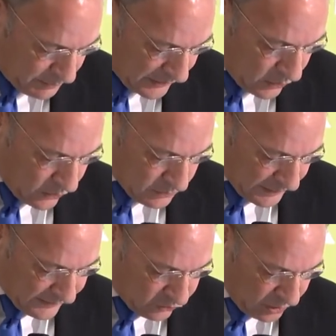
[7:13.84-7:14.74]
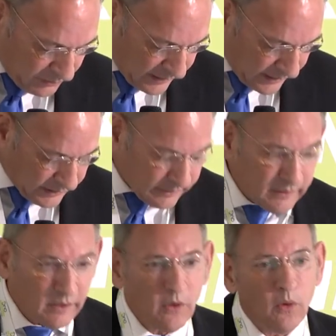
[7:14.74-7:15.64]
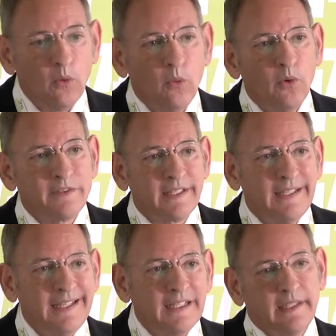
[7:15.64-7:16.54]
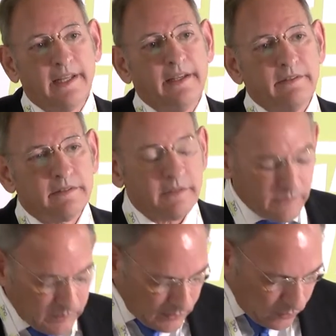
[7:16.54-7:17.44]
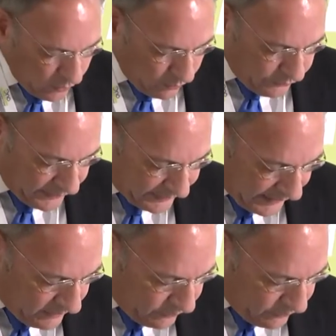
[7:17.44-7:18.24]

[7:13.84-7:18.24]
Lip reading: because Machteshim Agan was a clear case of entire